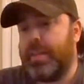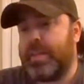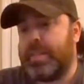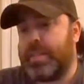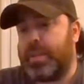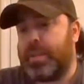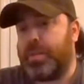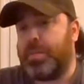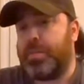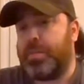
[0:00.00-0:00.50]

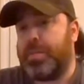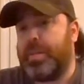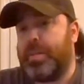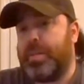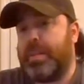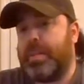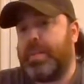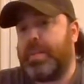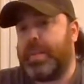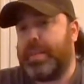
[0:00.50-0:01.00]
So
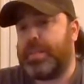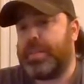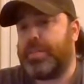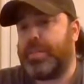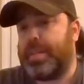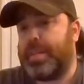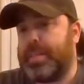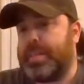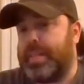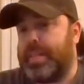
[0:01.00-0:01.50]
get
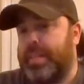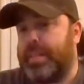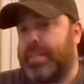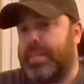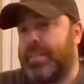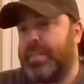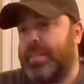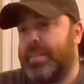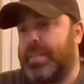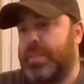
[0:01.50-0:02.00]
your
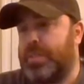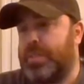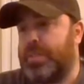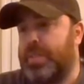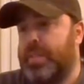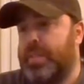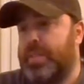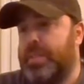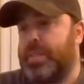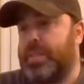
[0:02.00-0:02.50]
vaccine, social
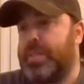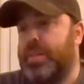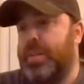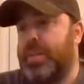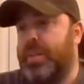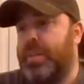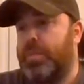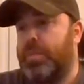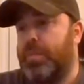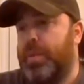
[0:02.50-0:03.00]
distance,
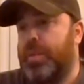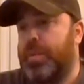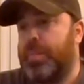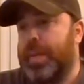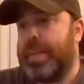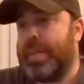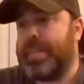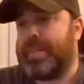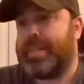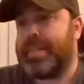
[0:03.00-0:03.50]
wear your
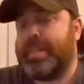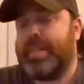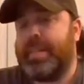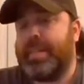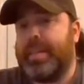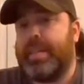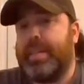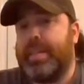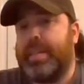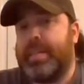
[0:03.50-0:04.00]
mask.
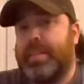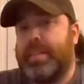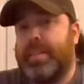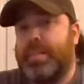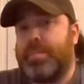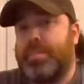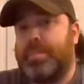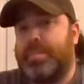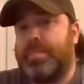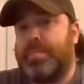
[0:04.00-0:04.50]

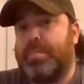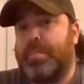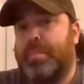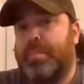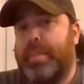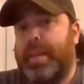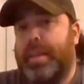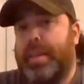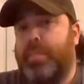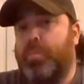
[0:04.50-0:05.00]
Um,
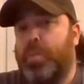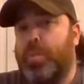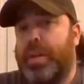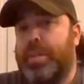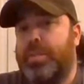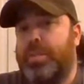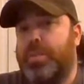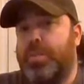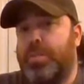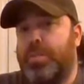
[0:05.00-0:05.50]
and
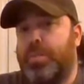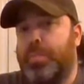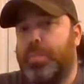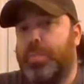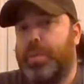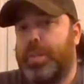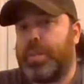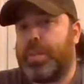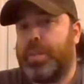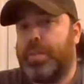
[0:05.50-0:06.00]
when you
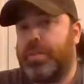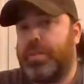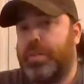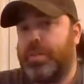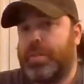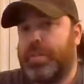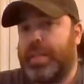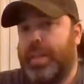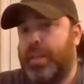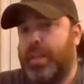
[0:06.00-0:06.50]
book your
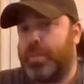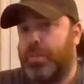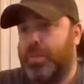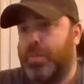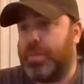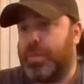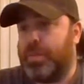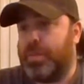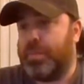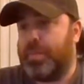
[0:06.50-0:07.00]
hotel
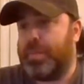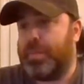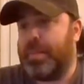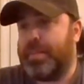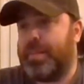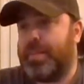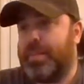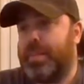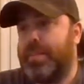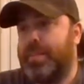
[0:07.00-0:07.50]
room
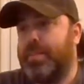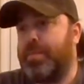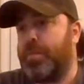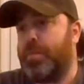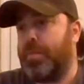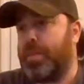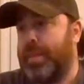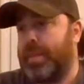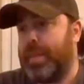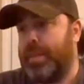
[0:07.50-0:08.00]

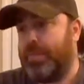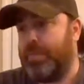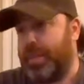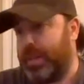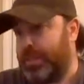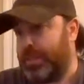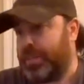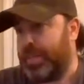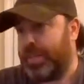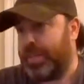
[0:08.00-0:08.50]
for the
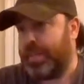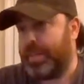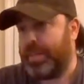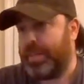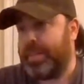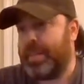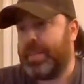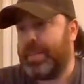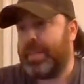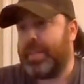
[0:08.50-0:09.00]
convention,
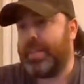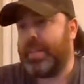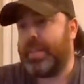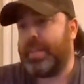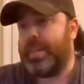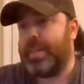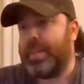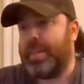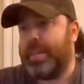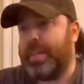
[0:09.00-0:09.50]

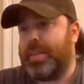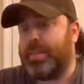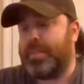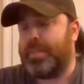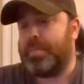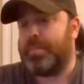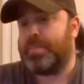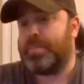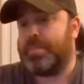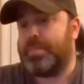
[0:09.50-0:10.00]

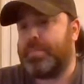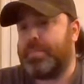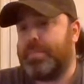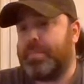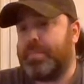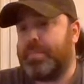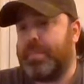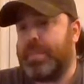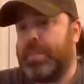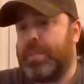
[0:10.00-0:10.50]
um,
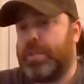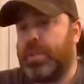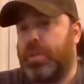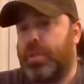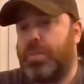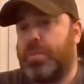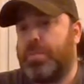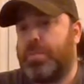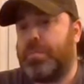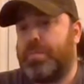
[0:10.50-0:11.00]

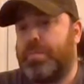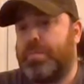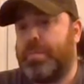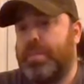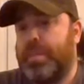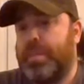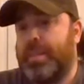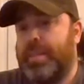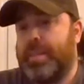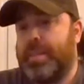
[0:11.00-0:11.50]
don't
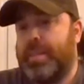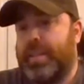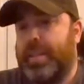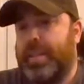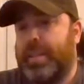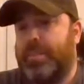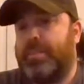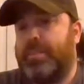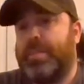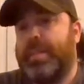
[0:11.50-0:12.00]

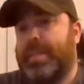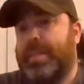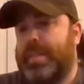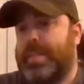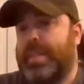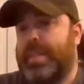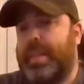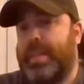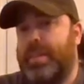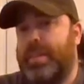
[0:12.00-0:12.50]

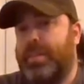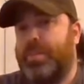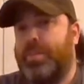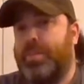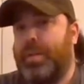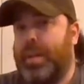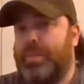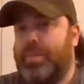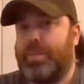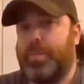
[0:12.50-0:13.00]
let's say
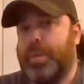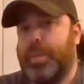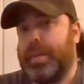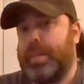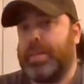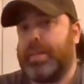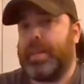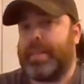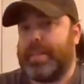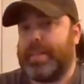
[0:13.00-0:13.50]
you have to bring
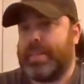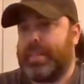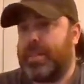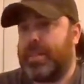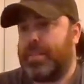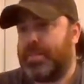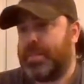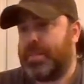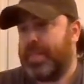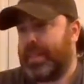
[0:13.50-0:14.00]
a lot of
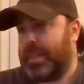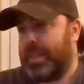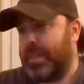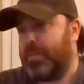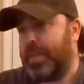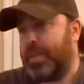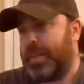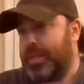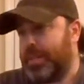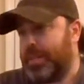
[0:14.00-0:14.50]
stuff to the
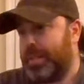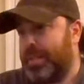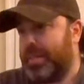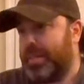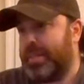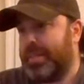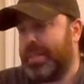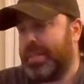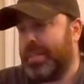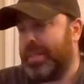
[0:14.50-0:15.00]
convention.